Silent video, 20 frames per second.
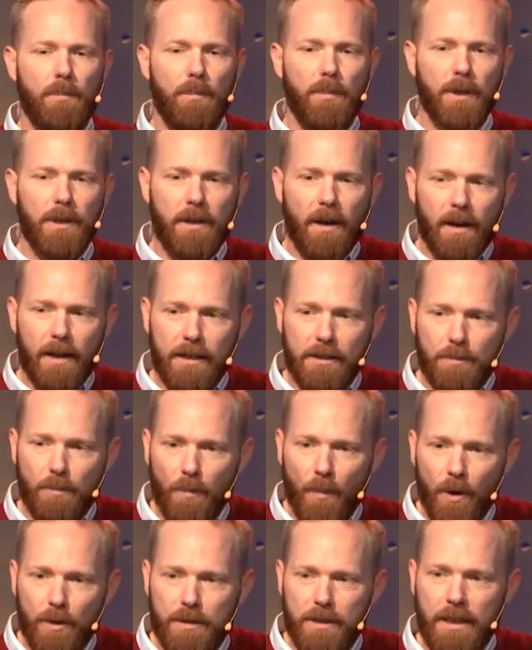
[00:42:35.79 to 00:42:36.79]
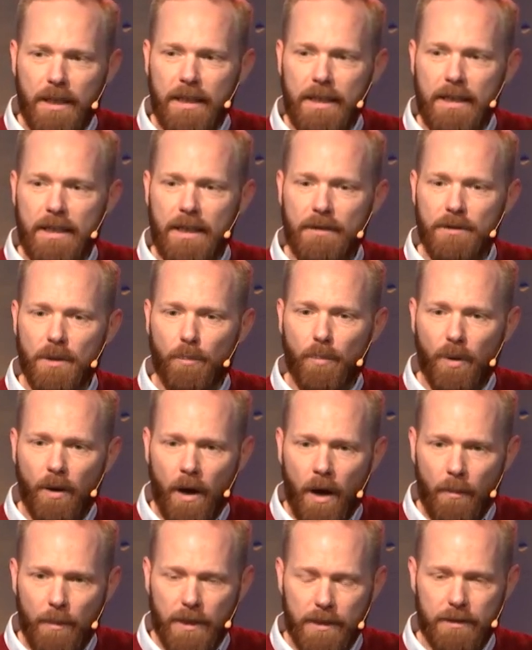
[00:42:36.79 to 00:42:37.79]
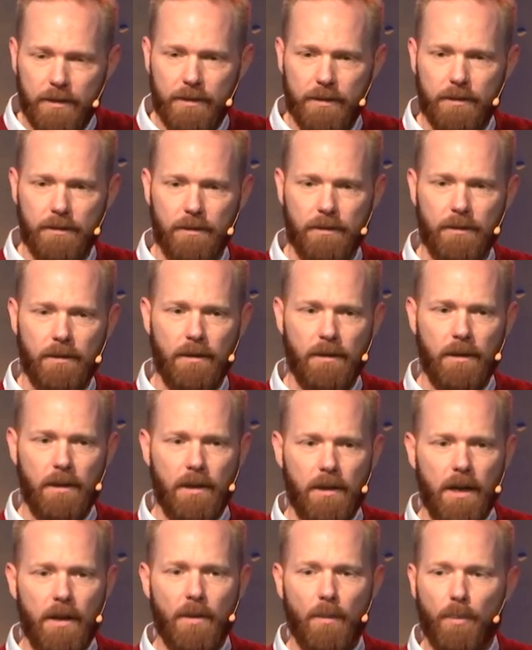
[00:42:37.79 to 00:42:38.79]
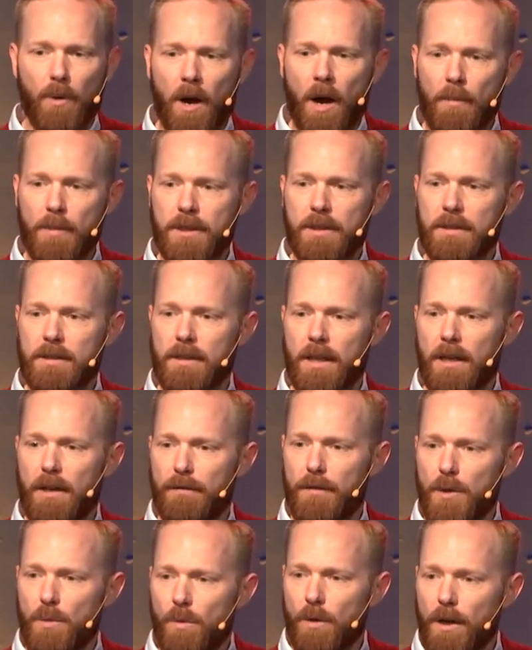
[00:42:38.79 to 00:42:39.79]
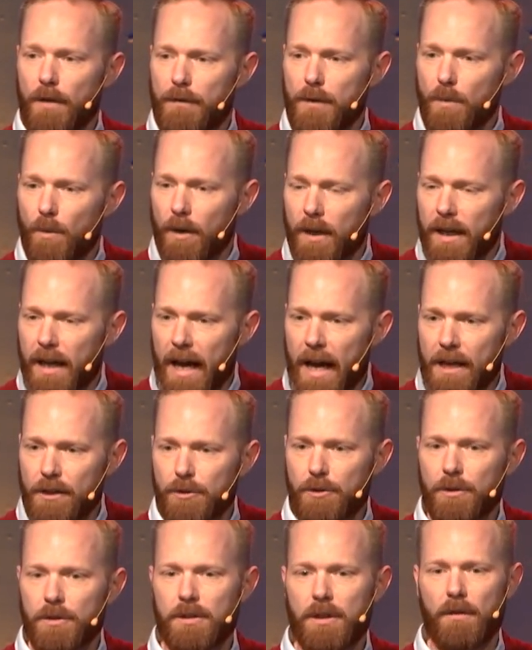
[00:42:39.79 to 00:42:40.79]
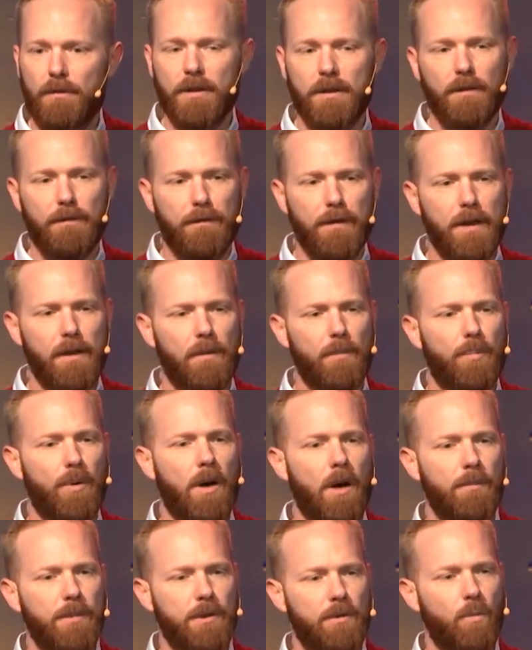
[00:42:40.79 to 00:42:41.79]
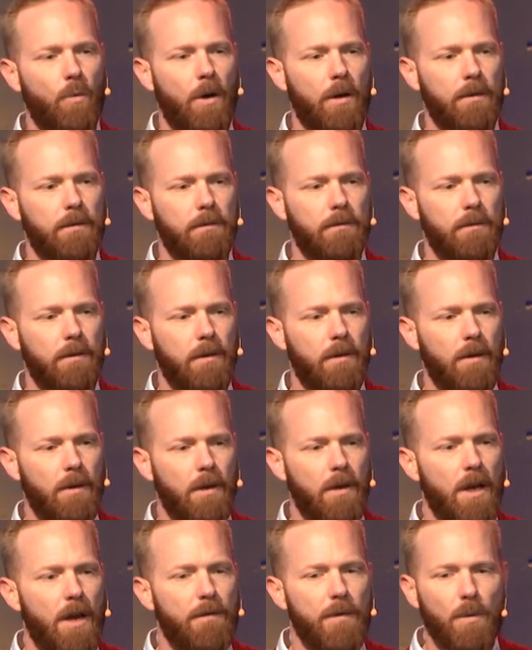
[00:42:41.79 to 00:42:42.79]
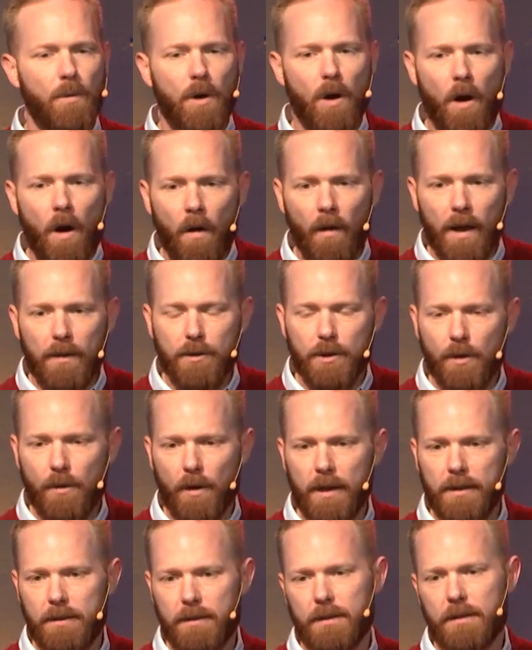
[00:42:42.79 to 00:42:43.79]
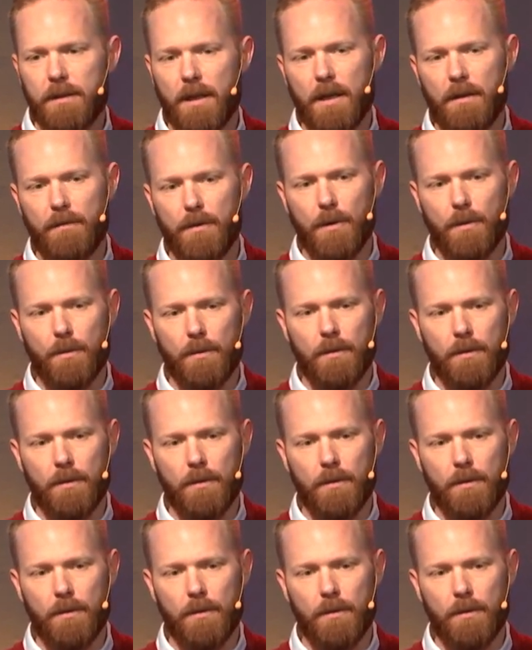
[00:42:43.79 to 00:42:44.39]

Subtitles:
But God has mercy and he gives a promise. And the promise is that if you will cast yourself at the feet of the promised one, if you will call out to Christ to save you,